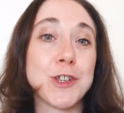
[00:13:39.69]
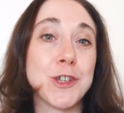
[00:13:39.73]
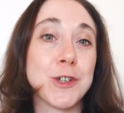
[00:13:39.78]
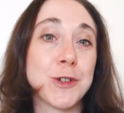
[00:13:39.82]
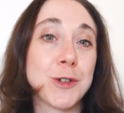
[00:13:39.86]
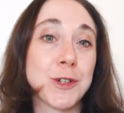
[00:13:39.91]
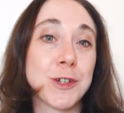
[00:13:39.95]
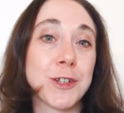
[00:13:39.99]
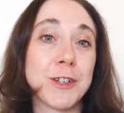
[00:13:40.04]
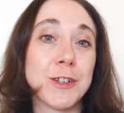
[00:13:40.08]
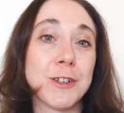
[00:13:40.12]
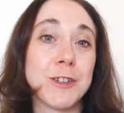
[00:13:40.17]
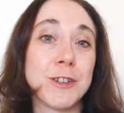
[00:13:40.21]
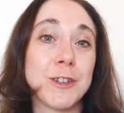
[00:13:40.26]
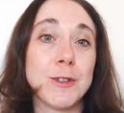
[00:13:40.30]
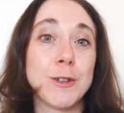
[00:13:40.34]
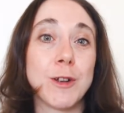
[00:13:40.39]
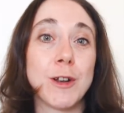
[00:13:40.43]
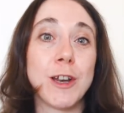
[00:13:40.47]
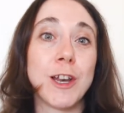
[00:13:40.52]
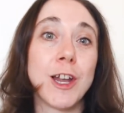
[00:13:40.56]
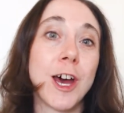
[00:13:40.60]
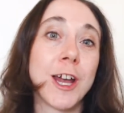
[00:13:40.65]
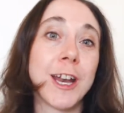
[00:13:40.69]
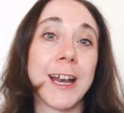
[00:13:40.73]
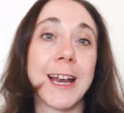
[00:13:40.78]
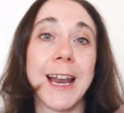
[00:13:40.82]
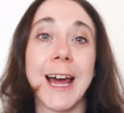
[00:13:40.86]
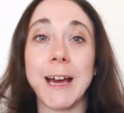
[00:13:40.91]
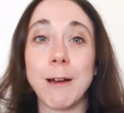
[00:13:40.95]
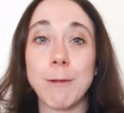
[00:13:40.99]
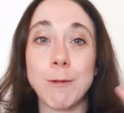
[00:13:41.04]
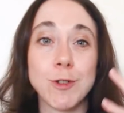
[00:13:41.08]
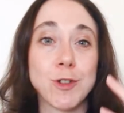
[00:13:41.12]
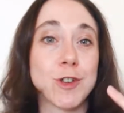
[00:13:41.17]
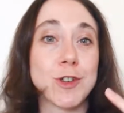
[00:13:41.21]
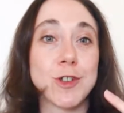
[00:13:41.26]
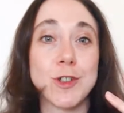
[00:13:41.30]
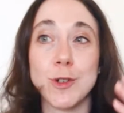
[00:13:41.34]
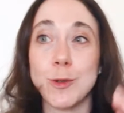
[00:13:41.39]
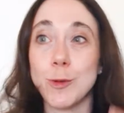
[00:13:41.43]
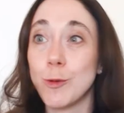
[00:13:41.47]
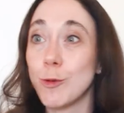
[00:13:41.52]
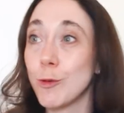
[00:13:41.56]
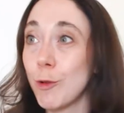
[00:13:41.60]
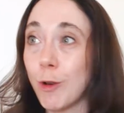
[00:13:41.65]
You can learn a language as
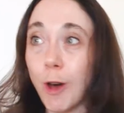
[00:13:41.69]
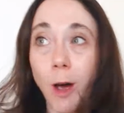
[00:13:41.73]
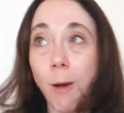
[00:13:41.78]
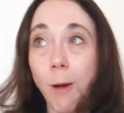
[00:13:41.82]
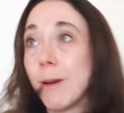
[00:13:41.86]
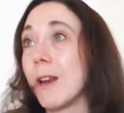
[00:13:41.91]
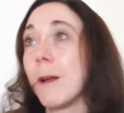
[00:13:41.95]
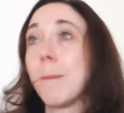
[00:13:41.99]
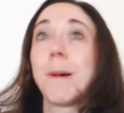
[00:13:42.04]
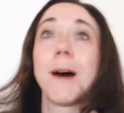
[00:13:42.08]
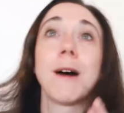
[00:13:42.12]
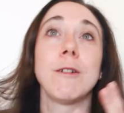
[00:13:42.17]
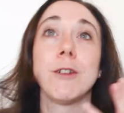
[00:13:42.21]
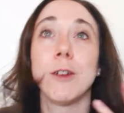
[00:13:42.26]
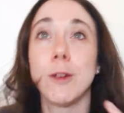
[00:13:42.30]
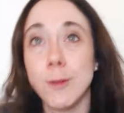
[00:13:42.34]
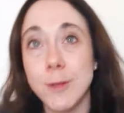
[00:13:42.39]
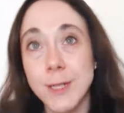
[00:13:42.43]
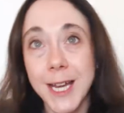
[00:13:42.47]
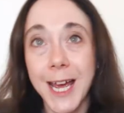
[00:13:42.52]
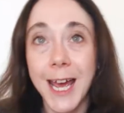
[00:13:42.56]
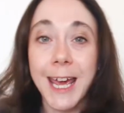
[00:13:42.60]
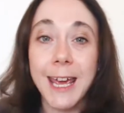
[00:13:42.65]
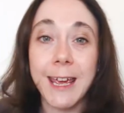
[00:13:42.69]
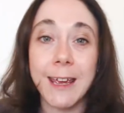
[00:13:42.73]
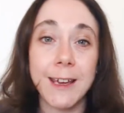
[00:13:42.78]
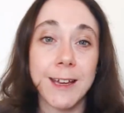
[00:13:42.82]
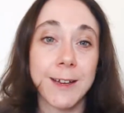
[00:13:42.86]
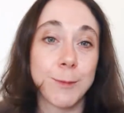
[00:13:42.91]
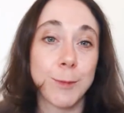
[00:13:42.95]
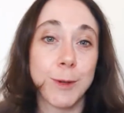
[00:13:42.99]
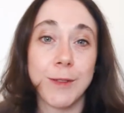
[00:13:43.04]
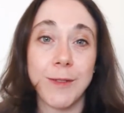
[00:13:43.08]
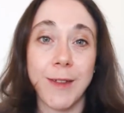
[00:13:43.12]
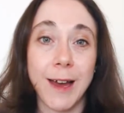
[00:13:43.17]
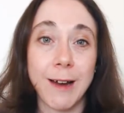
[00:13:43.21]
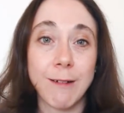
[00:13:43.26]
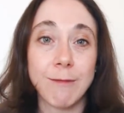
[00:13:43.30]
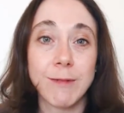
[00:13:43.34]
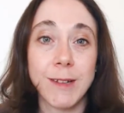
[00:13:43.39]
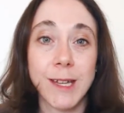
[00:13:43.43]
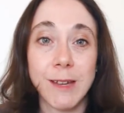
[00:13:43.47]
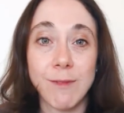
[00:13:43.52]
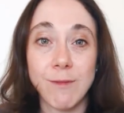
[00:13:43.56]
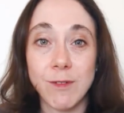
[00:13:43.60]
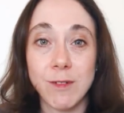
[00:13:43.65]
you're going about your day without
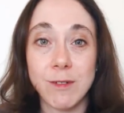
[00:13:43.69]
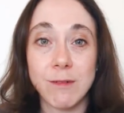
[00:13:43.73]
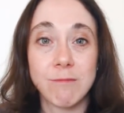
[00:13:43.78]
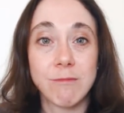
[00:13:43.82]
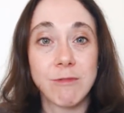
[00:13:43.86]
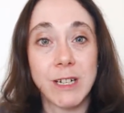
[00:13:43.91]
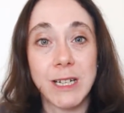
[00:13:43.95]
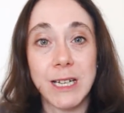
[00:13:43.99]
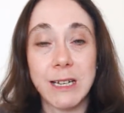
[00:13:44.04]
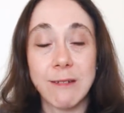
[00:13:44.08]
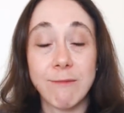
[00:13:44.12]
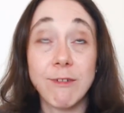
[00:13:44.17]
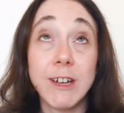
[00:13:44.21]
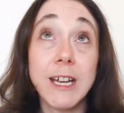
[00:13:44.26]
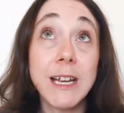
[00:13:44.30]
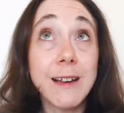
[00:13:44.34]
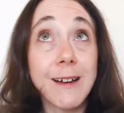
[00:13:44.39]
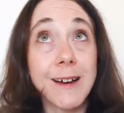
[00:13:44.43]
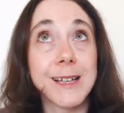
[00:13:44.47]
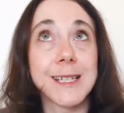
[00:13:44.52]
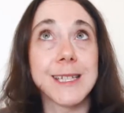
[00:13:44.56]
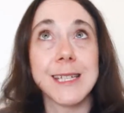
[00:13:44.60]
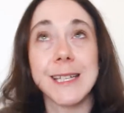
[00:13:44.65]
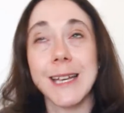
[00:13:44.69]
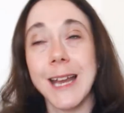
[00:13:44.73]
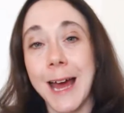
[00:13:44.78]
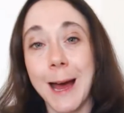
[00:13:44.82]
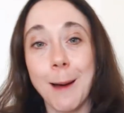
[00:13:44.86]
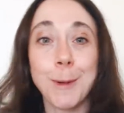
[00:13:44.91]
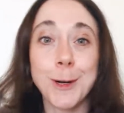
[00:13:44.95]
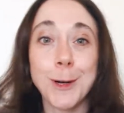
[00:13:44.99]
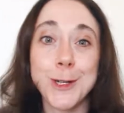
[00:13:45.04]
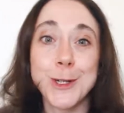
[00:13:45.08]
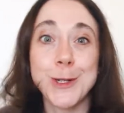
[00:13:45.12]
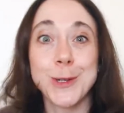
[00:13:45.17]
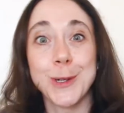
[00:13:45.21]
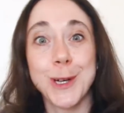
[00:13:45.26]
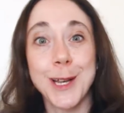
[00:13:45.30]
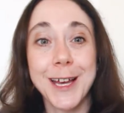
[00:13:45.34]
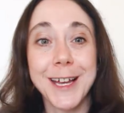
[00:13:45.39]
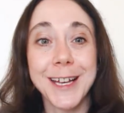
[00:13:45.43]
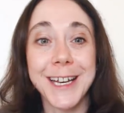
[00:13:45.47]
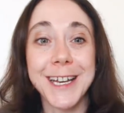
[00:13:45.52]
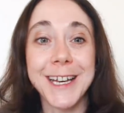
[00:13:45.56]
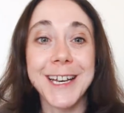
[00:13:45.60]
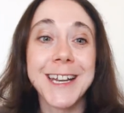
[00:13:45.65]
even really realizing how much you're
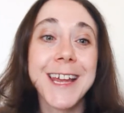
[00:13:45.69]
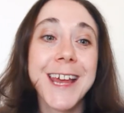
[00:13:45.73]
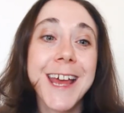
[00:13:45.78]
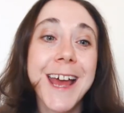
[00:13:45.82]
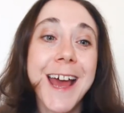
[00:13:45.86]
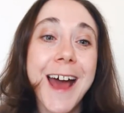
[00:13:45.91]
learning.